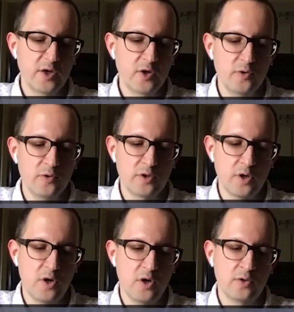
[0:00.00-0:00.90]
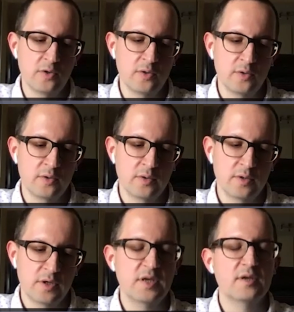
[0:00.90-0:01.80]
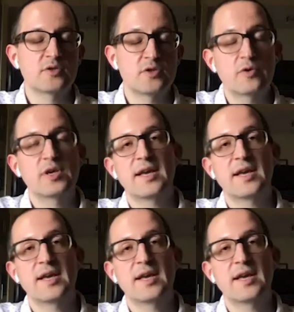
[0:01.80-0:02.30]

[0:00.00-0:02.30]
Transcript: good on, so he